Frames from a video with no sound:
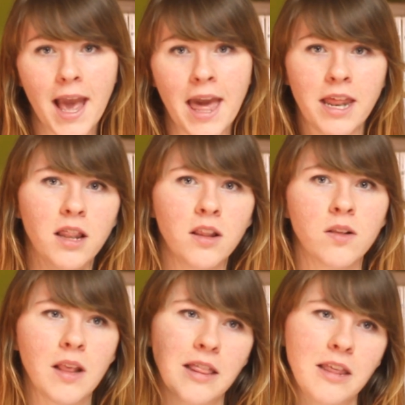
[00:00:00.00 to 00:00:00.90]
and it
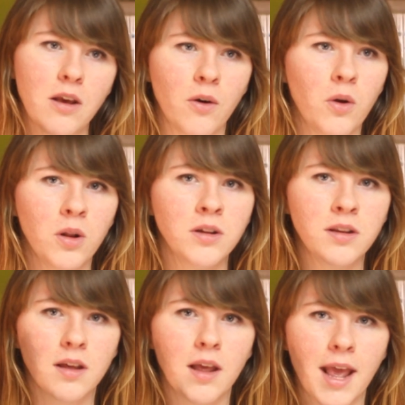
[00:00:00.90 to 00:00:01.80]
looks like the
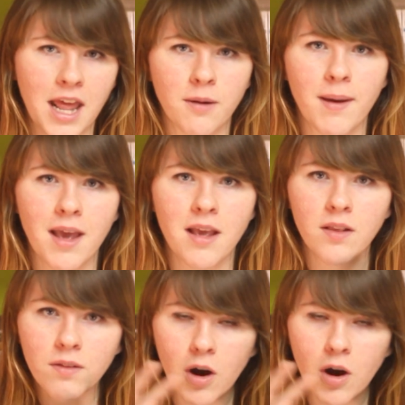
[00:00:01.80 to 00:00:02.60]
old anime